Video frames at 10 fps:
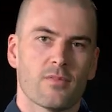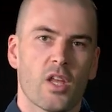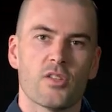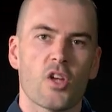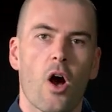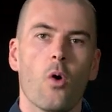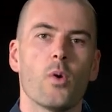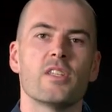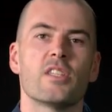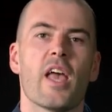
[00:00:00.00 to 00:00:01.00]
It's
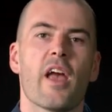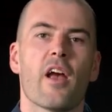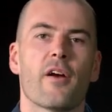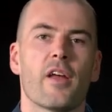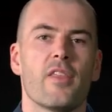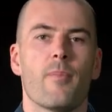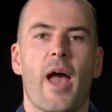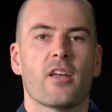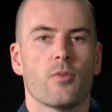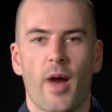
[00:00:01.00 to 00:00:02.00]
always there in the
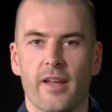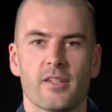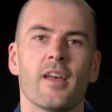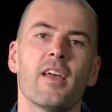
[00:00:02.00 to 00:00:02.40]
back of your mind.